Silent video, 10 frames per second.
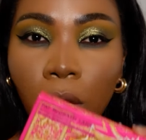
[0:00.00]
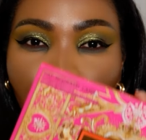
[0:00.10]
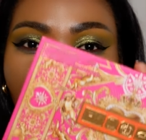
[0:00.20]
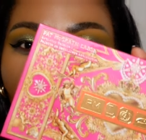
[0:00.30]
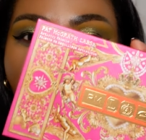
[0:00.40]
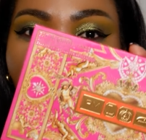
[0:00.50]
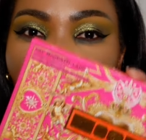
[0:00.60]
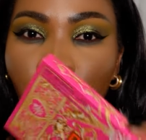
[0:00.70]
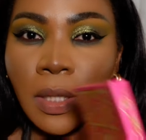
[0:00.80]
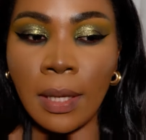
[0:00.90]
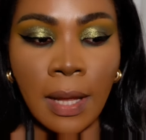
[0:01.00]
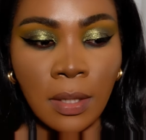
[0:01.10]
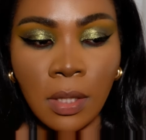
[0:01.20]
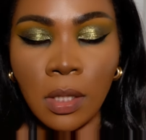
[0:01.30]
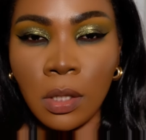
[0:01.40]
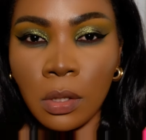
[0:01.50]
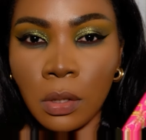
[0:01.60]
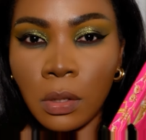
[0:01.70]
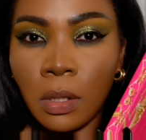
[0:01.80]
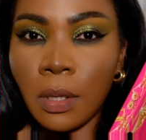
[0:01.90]
I'll just go into
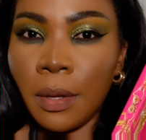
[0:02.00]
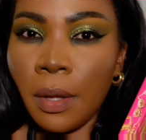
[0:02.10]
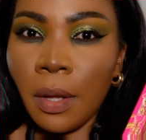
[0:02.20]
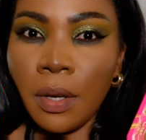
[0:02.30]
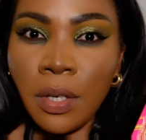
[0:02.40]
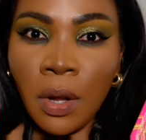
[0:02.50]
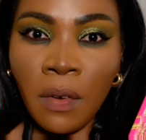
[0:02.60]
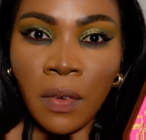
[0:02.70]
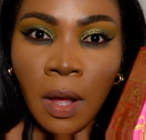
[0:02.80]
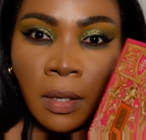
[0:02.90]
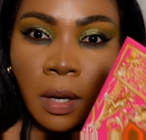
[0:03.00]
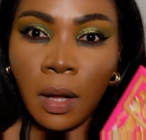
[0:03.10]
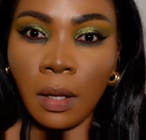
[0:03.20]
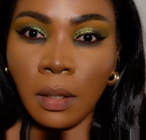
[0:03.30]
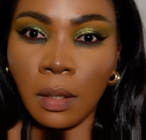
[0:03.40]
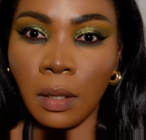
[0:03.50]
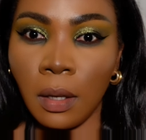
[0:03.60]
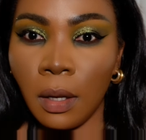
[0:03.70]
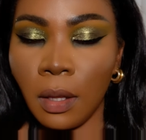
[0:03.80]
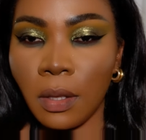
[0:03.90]
Celestial Nirvana.
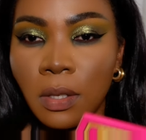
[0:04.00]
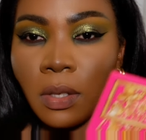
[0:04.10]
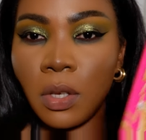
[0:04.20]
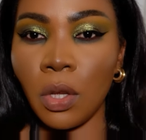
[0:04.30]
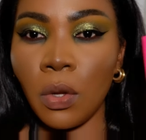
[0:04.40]
This is a